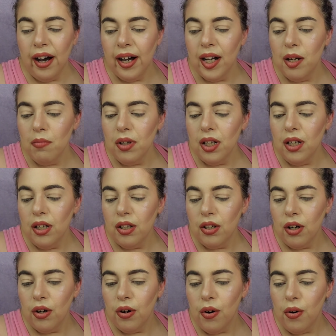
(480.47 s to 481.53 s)
I'm gonna
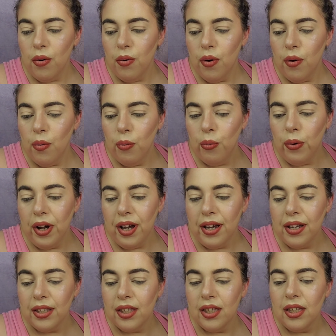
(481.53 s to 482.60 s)
go
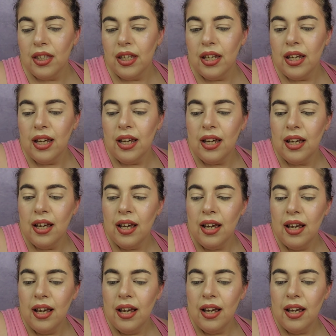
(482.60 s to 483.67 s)
with,
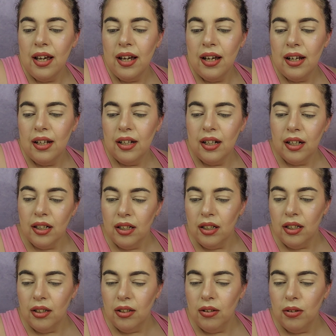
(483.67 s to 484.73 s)

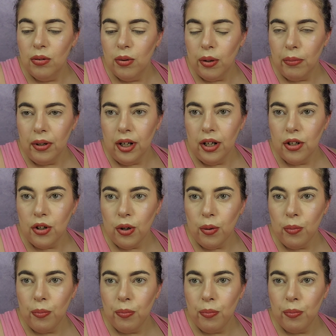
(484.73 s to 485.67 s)
oh, what are we gonna do?